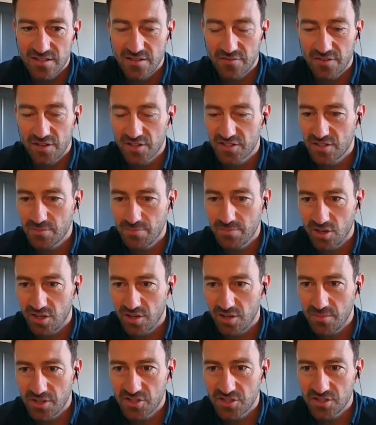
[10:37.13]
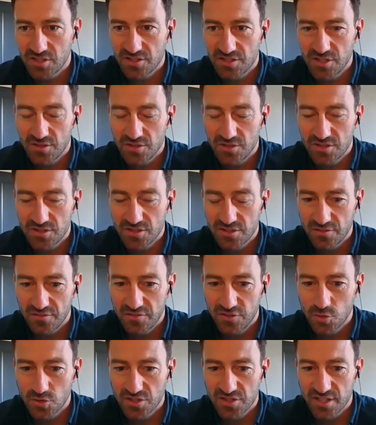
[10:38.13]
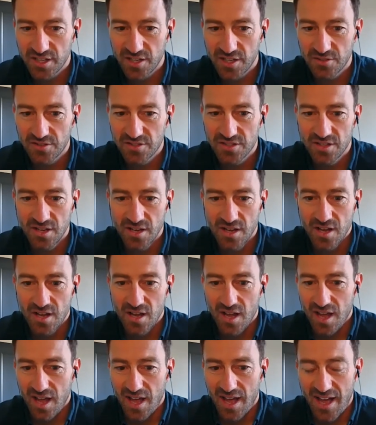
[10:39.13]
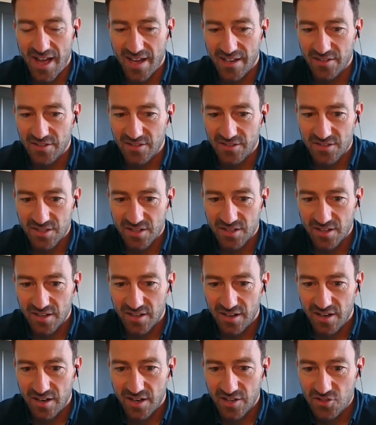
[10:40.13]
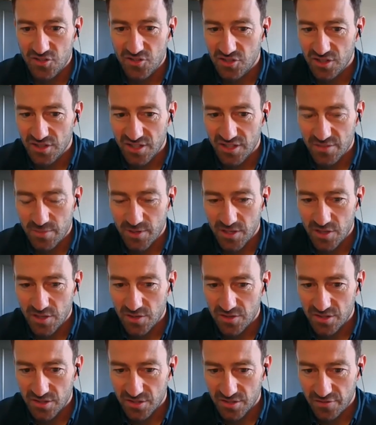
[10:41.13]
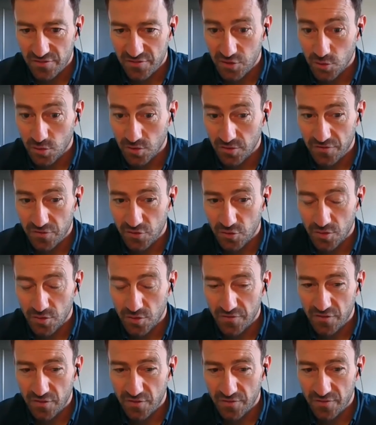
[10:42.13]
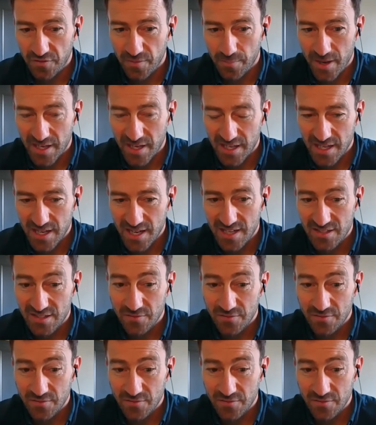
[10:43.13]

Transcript: The first Apollo missions used fuel cells, and hydrogen has been used as a fuel for many years.